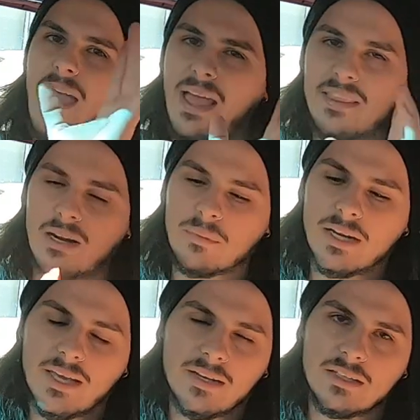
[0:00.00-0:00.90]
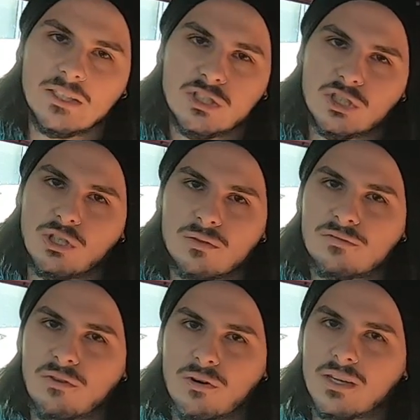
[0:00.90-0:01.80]
And then I'm going to get a NIS tune
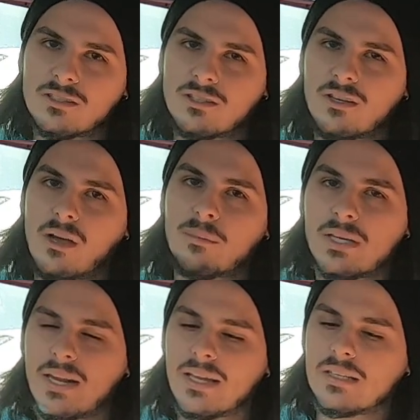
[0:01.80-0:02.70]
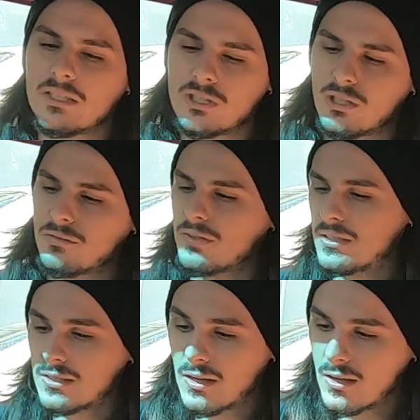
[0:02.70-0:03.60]
for it. So I'll be getting a NIS tune for
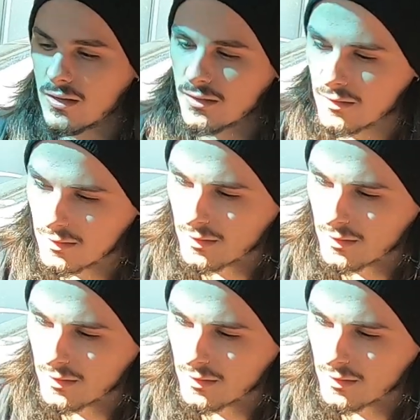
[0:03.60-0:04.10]
this car.